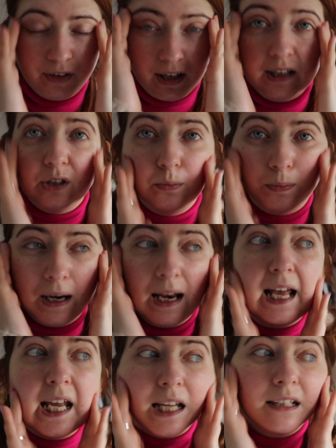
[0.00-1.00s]
a little
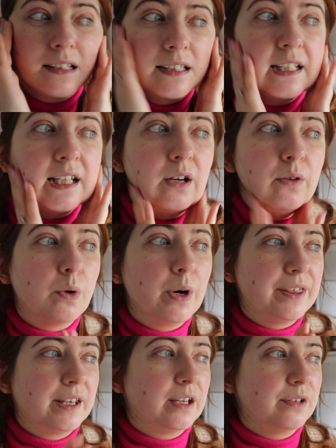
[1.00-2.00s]
play and see what I
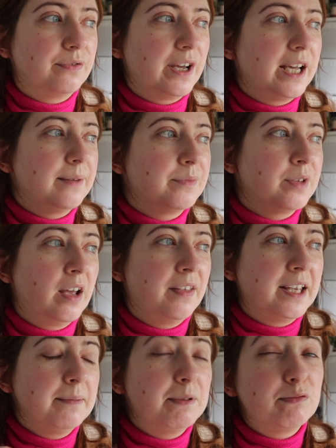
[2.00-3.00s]
think of it. I
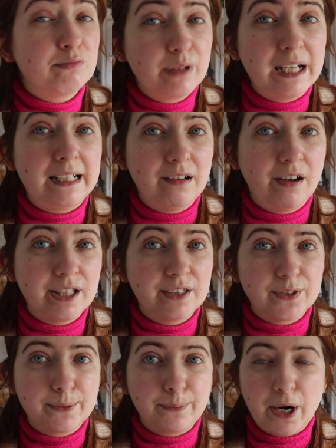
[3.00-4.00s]
think it'd be really nice
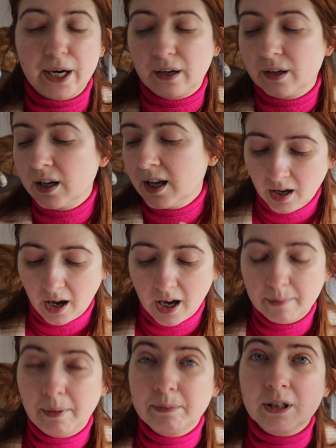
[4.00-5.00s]
for spring.
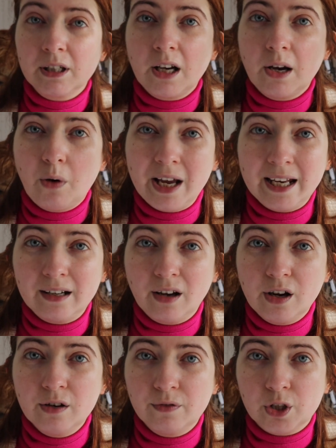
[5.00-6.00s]
I'm just going to go in
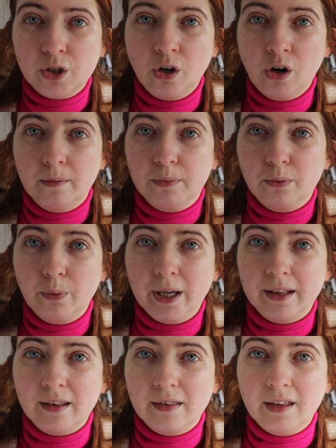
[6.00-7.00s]
over the top
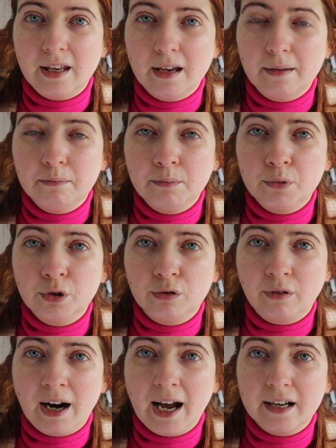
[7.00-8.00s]
with the
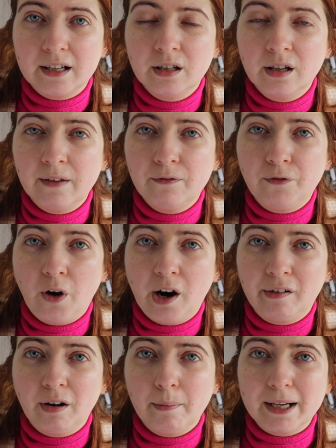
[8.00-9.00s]
Murad
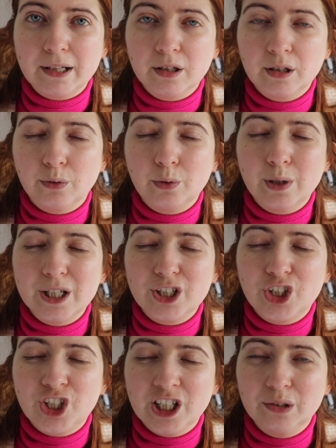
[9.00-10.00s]
Environmental
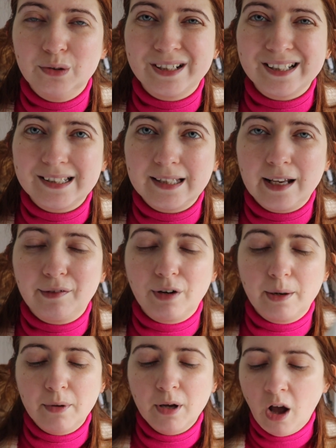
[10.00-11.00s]
Shield Serum.